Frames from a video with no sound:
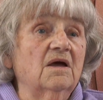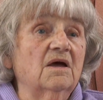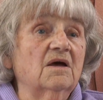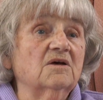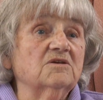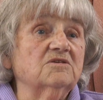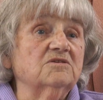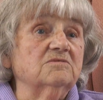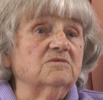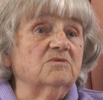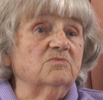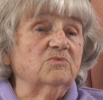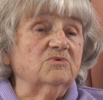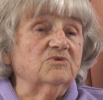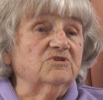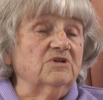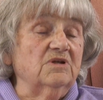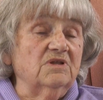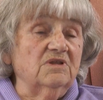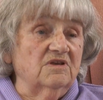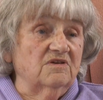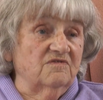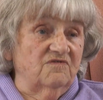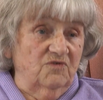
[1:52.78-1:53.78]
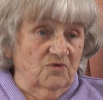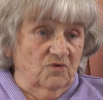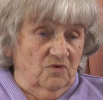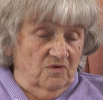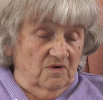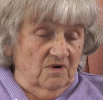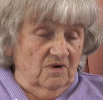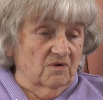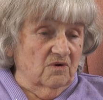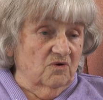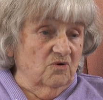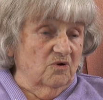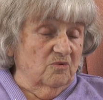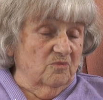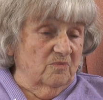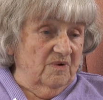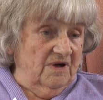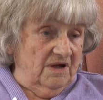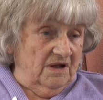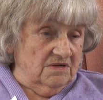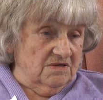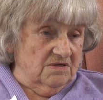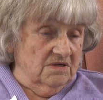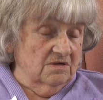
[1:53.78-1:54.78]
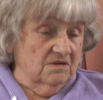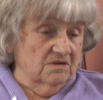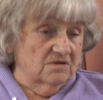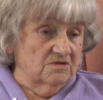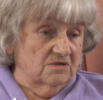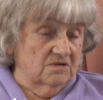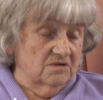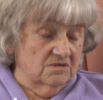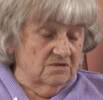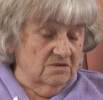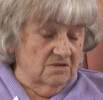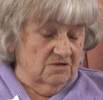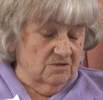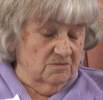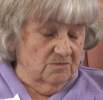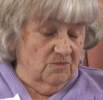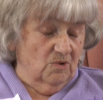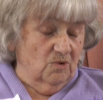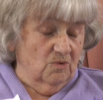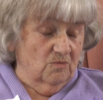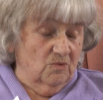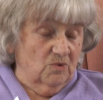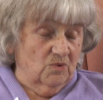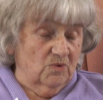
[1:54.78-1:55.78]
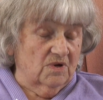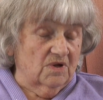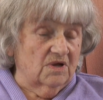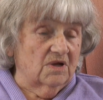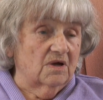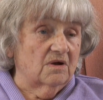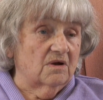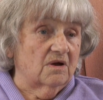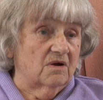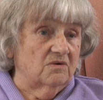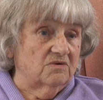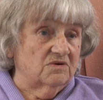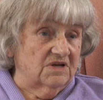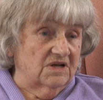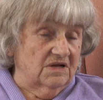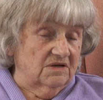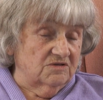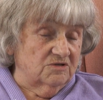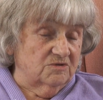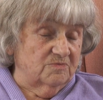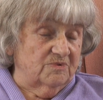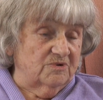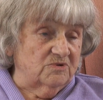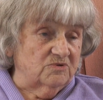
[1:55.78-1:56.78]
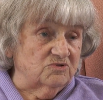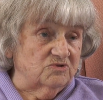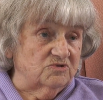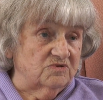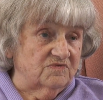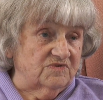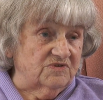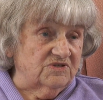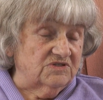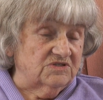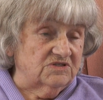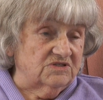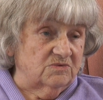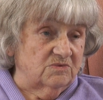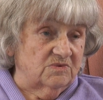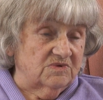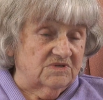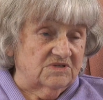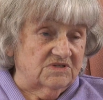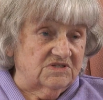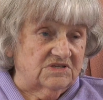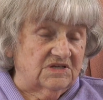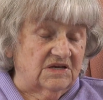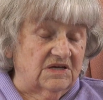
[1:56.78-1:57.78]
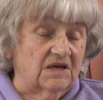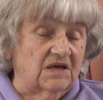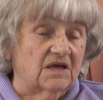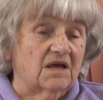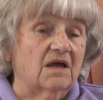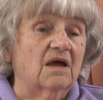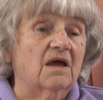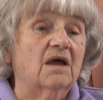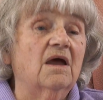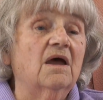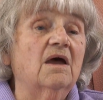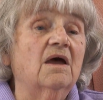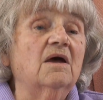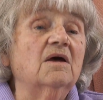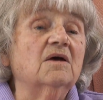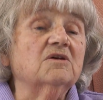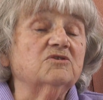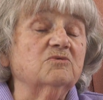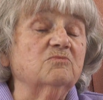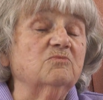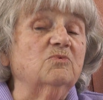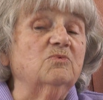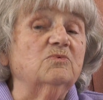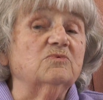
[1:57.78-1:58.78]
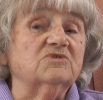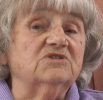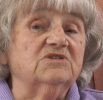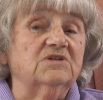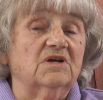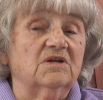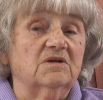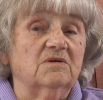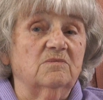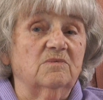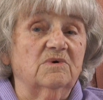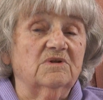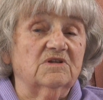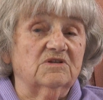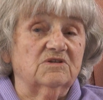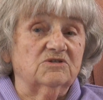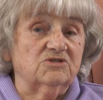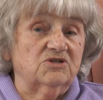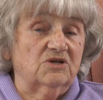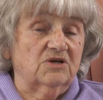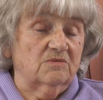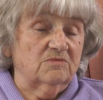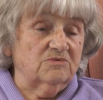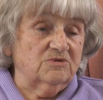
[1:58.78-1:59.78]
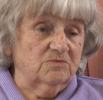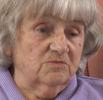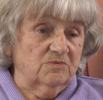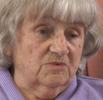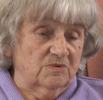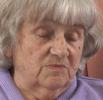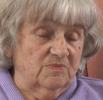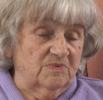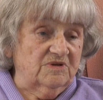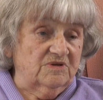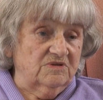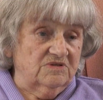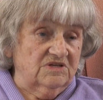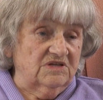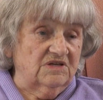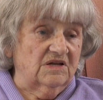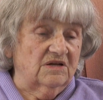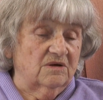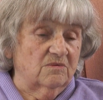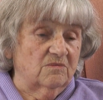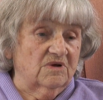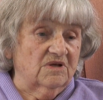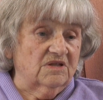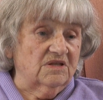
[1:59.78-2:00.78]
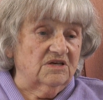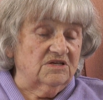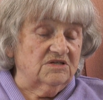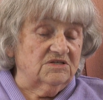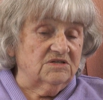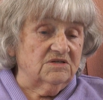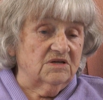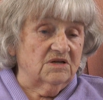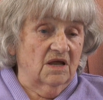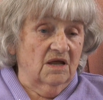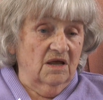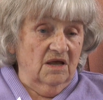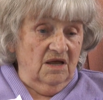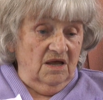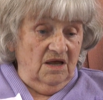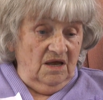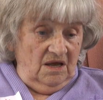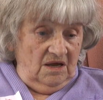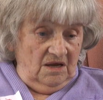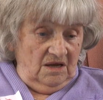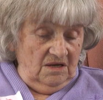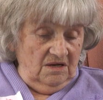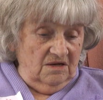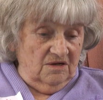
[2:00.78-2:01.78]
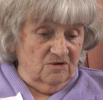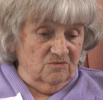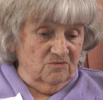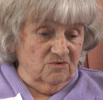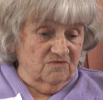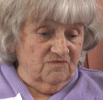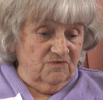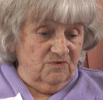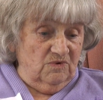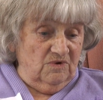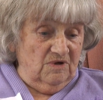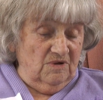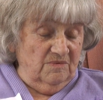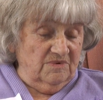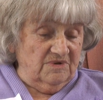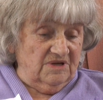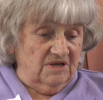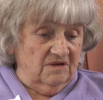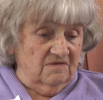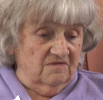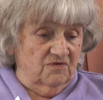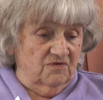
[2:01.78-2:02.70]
So there was nothing for it. I'm going back tomorrow morning and go down to the post office to see what they say. So I walked in, and one of the chaps that we'd been dealing with, he said, hello, what have you come down